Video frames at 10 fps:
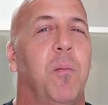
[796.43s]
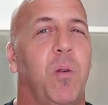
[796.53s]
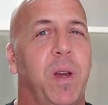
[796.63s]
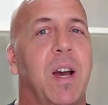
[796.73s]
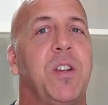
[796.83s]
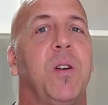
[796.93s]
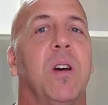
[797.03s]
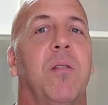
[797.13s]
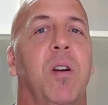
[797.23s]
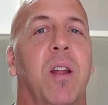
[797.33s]
We got you
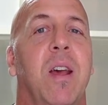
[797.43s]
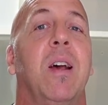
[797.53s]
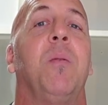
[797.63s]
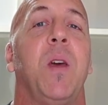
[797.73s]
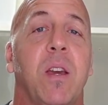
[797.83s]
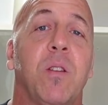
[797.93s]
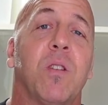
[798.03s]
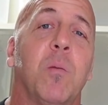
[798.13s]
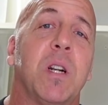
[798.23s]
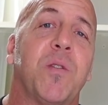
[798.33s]
covered. Thank you
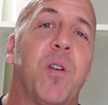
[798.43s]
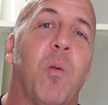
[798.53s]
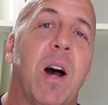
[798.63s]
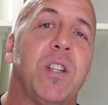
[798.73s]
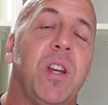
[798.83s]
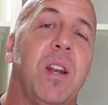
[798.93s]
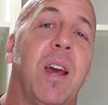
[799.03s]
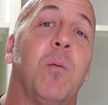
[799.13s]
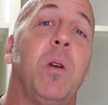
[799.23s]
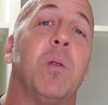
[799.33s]
so much for watching,
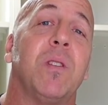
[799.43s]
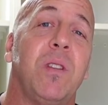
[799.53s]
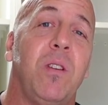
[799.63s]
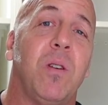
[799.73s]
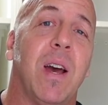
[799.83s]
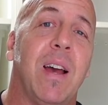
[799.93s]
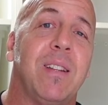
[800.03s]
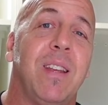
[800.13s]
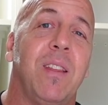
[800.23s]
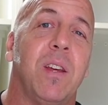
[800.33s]
and we will see you
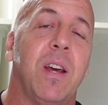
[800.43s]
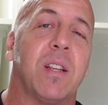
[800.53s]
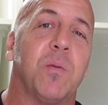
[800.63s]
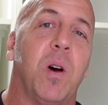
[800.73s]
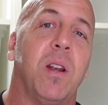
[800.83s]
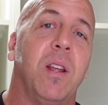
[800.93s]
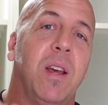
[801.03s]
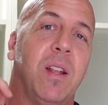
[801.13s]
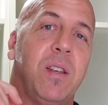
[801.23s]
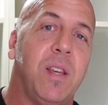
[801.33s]
guys in the next one.
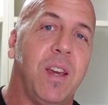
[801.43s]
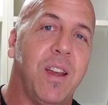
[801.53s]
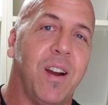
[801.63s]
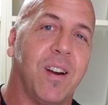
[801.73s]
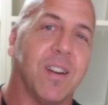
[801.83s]
Take care.